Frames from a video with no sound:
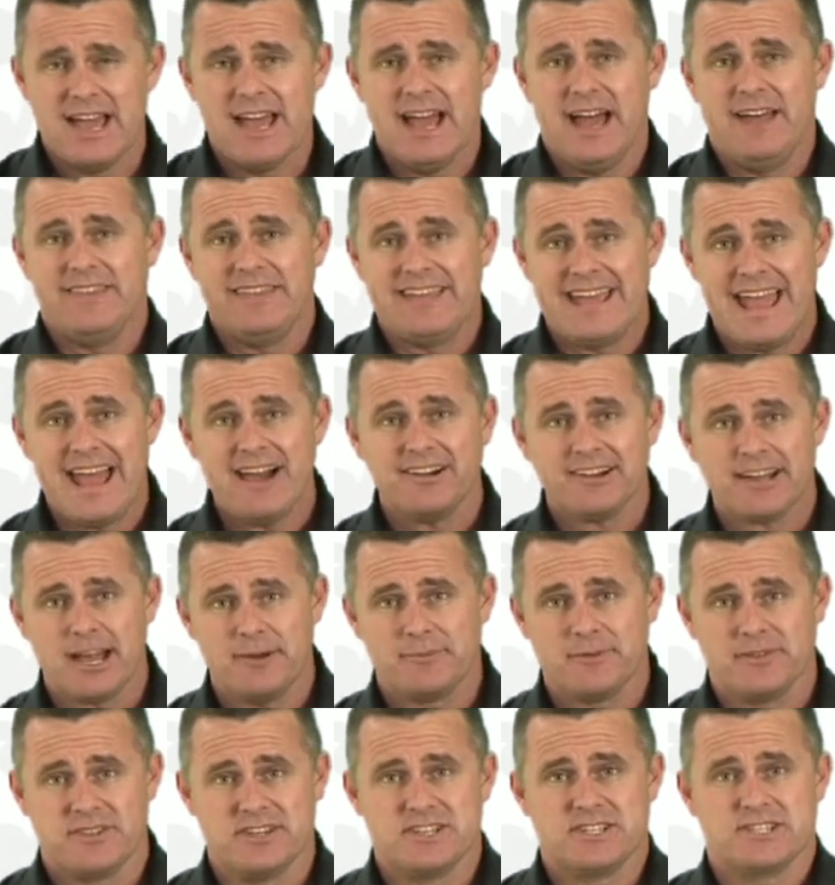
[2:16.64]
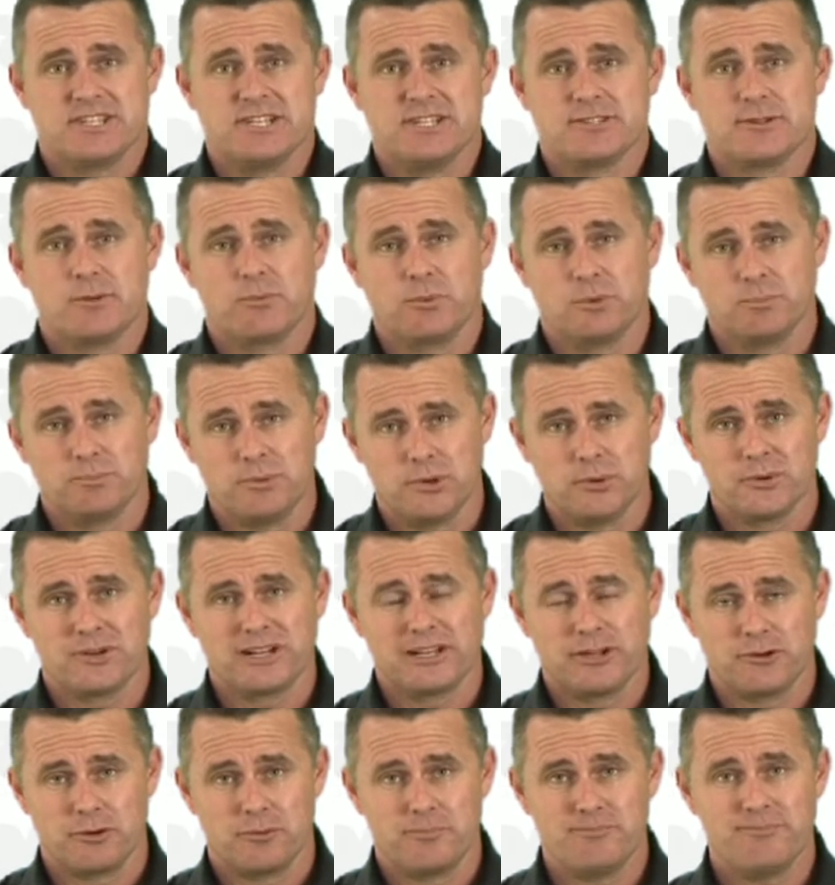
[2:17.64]
And the outcome of this is that we'll build a
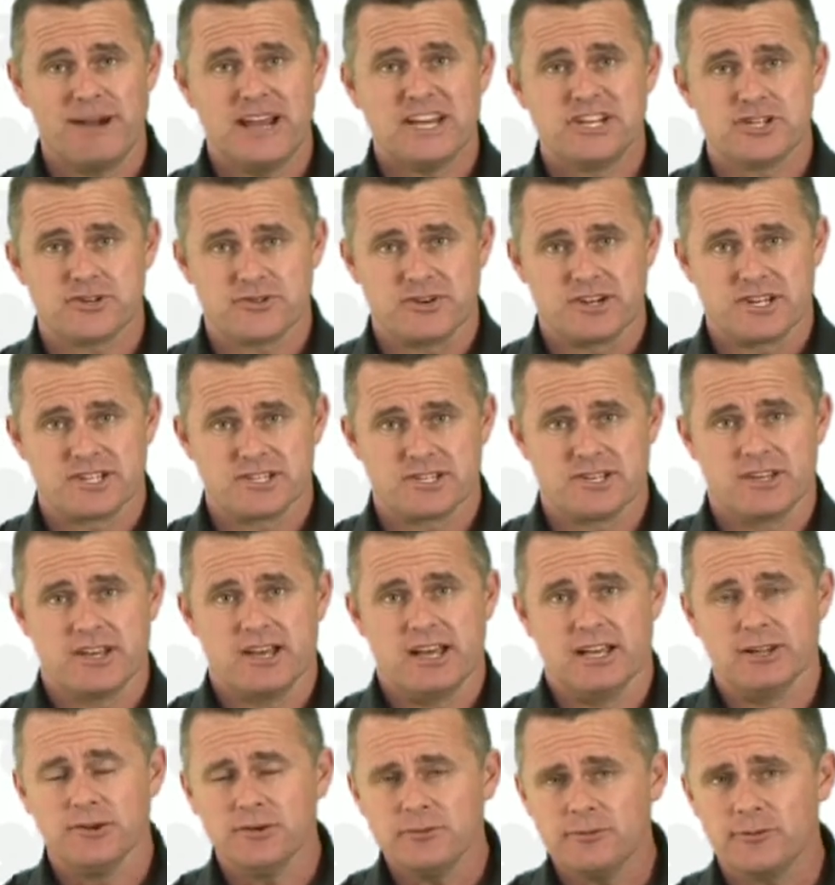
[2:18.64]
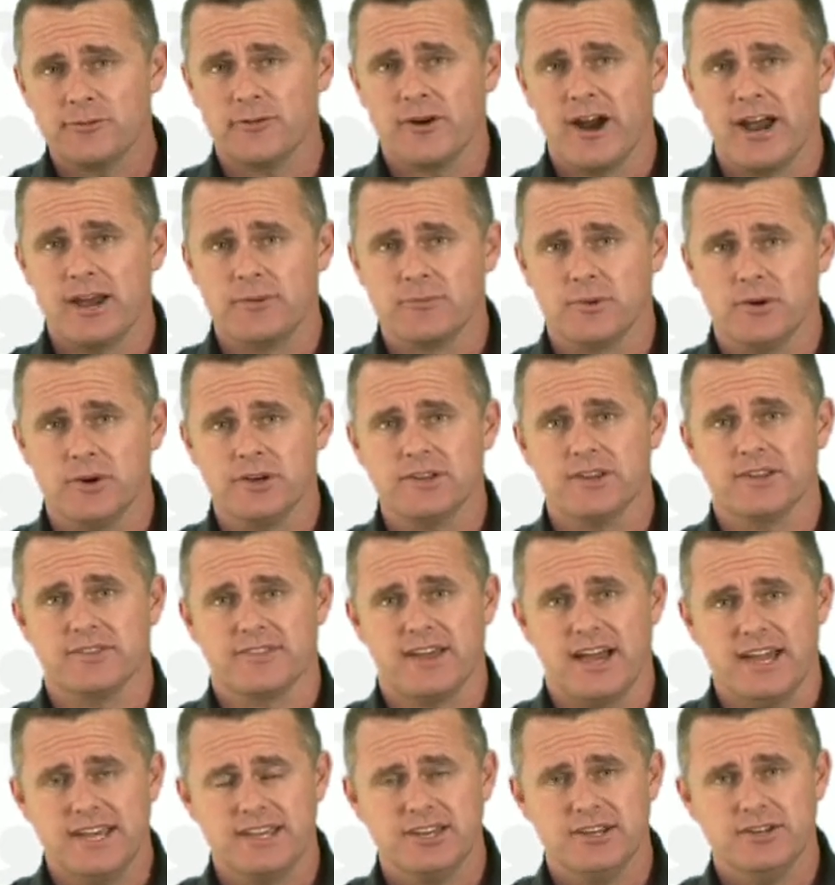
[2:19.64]
little matrix, a little framework that
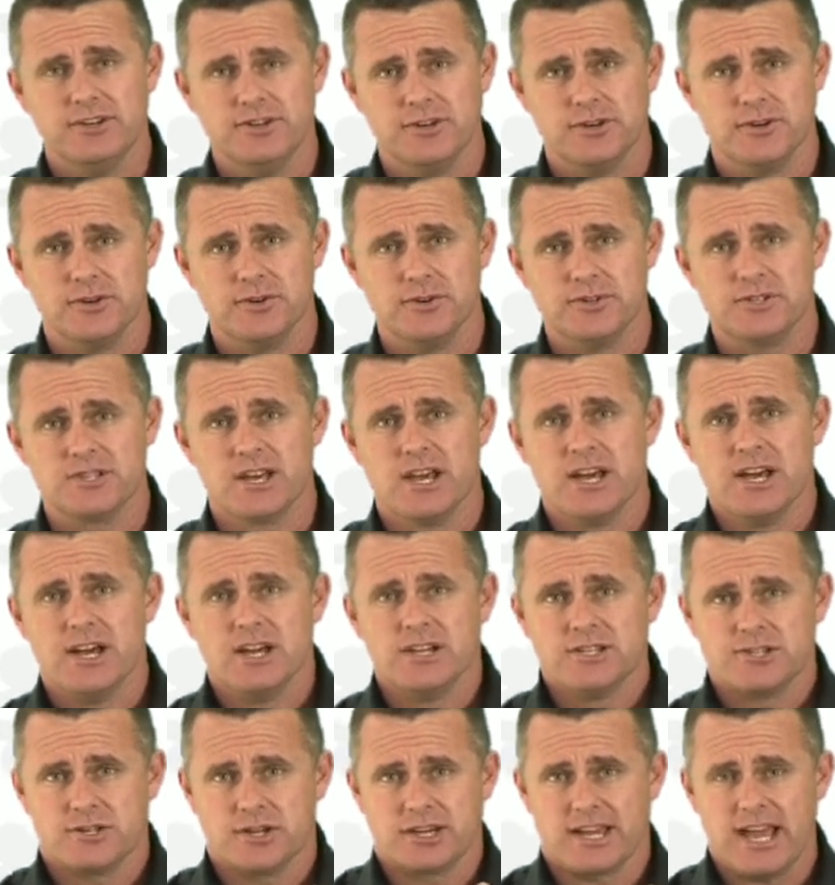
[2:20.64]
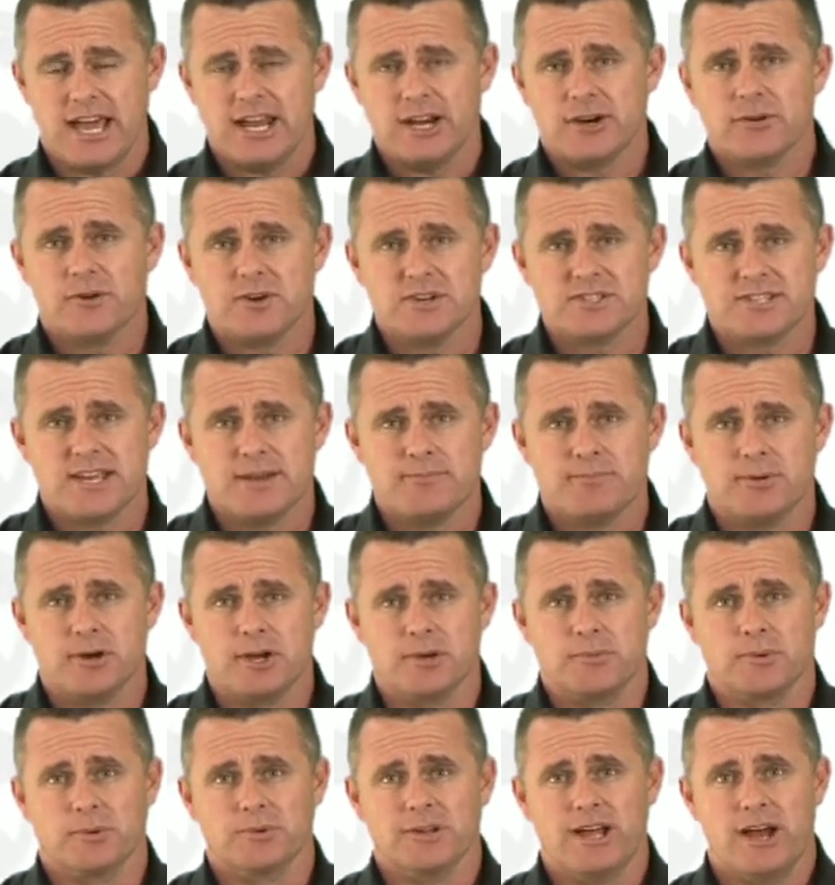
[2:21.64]
they can use to categorise their
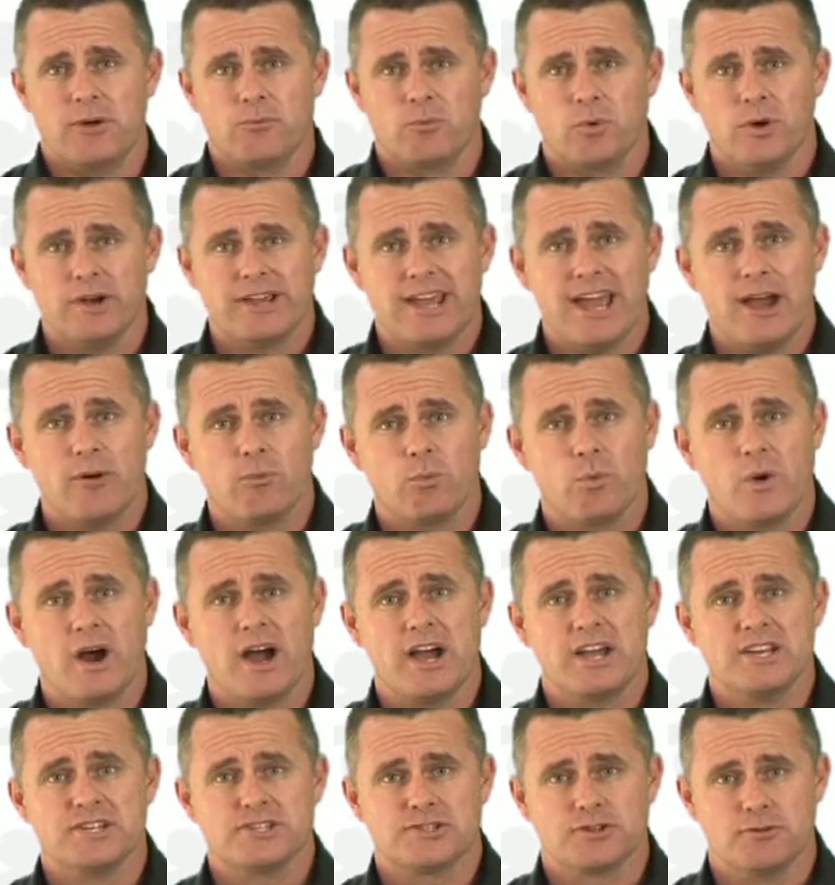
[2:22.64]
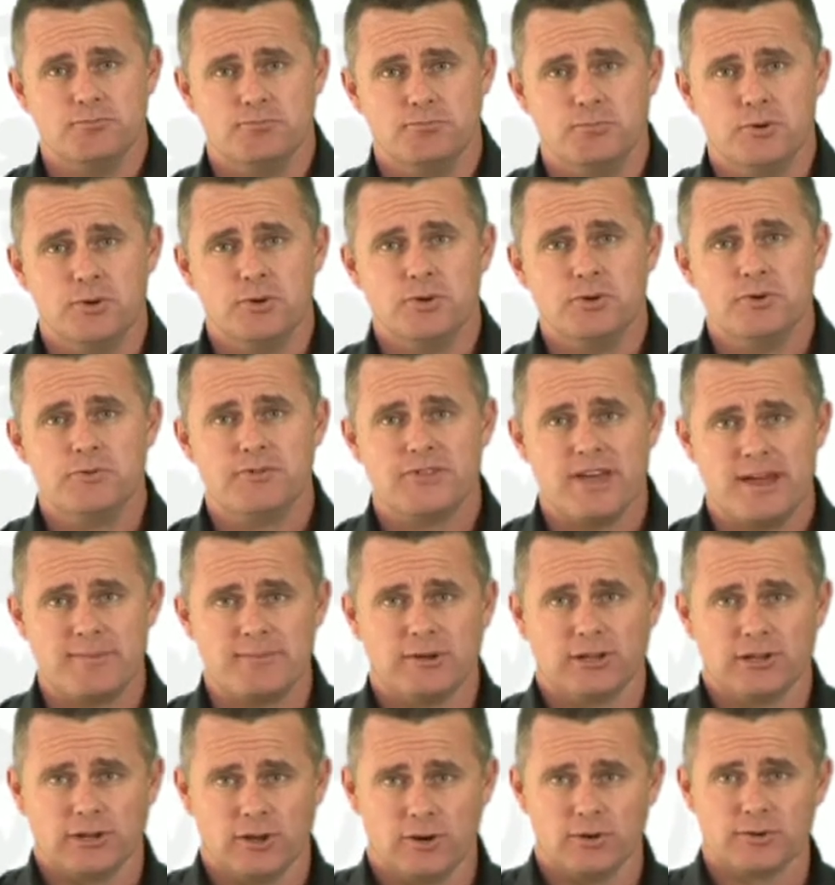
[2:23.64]
people and work out ways to move them
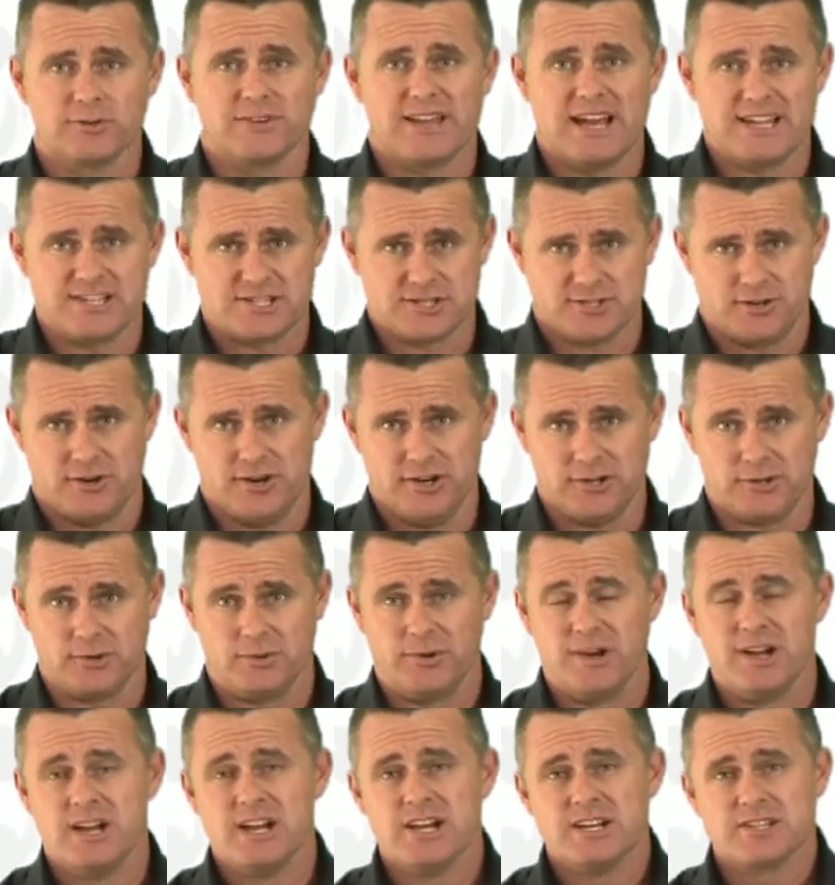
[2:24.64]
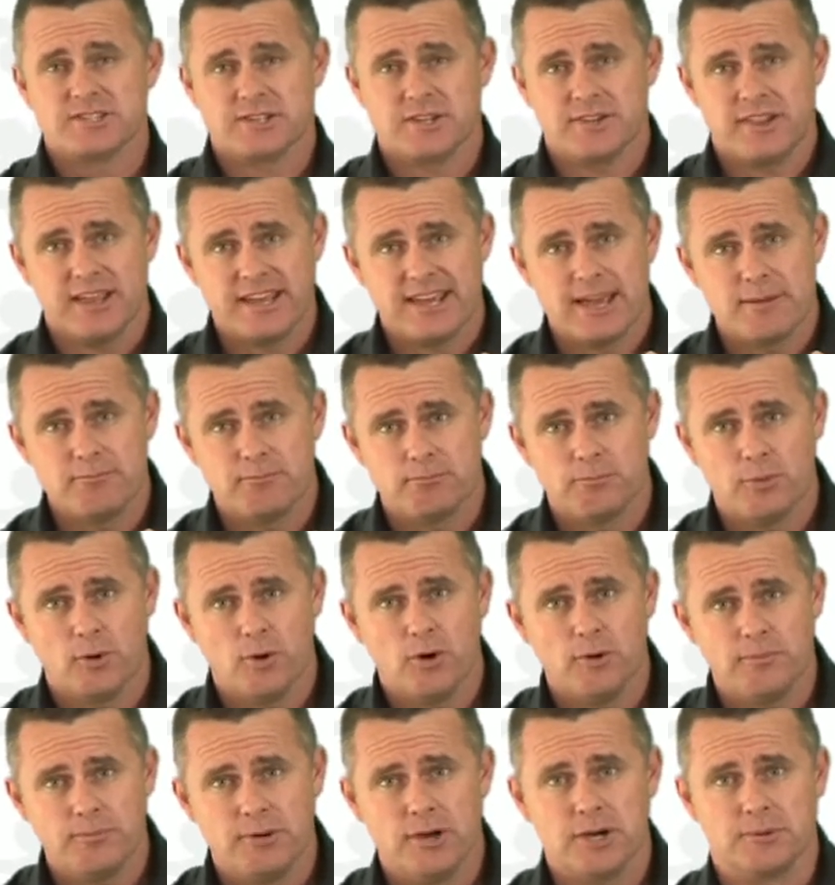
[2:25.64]
along that cycle so they get
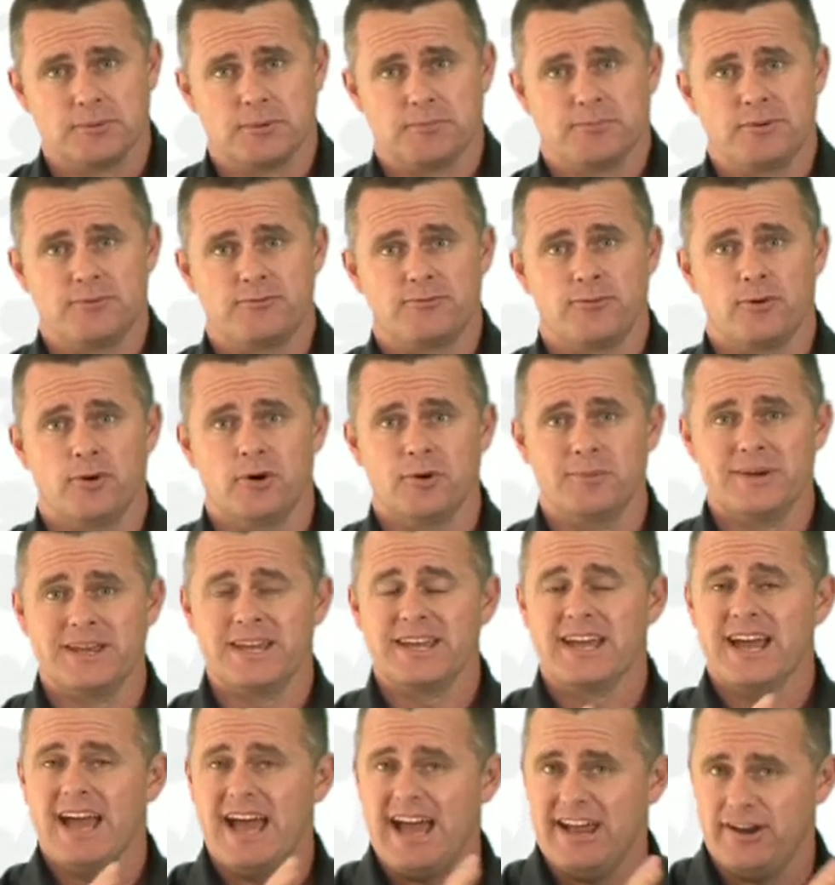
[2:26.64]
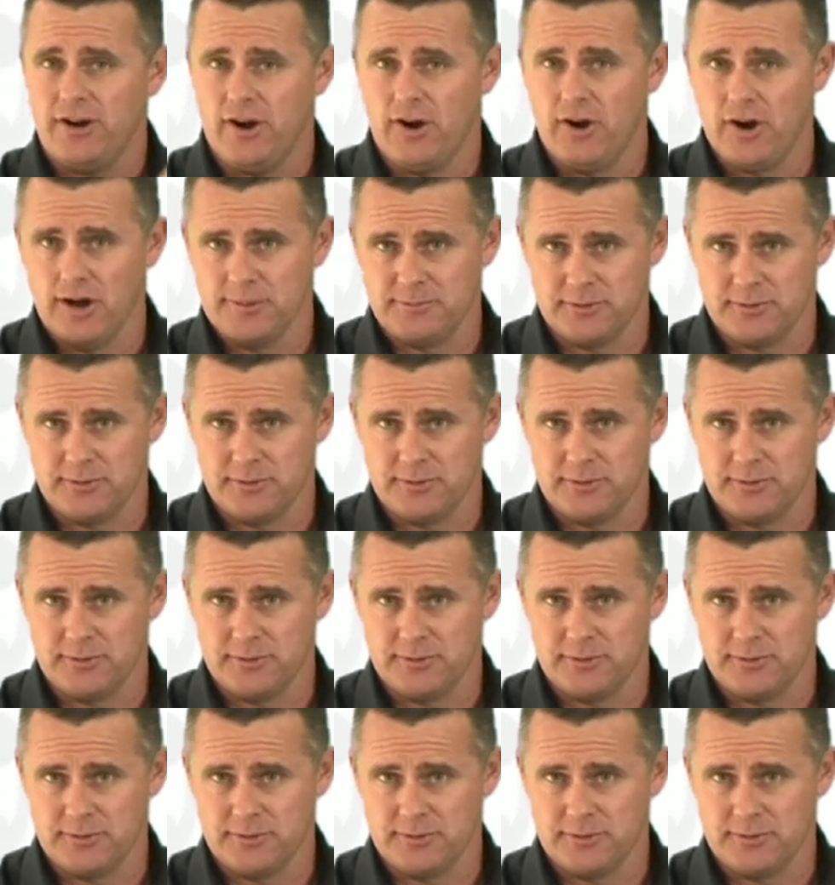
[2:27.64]
more people performing at high